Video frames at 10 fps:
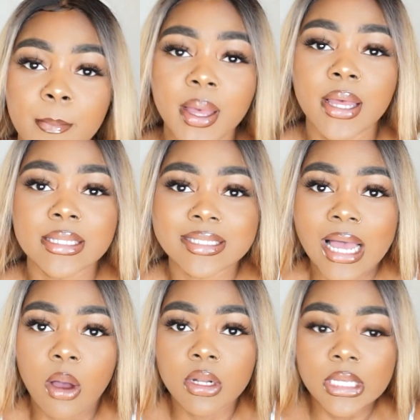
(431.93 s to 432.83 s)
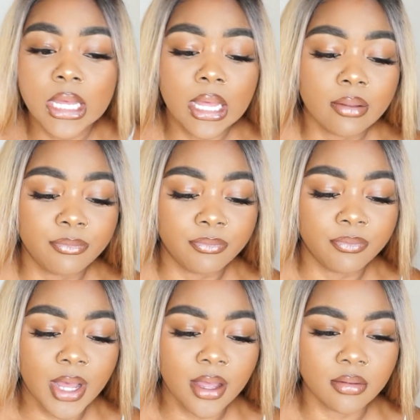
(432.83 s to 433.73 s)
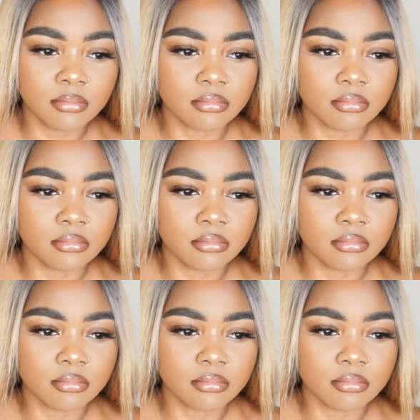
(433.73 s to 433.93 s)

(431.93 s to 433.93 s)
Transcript: But I only got five.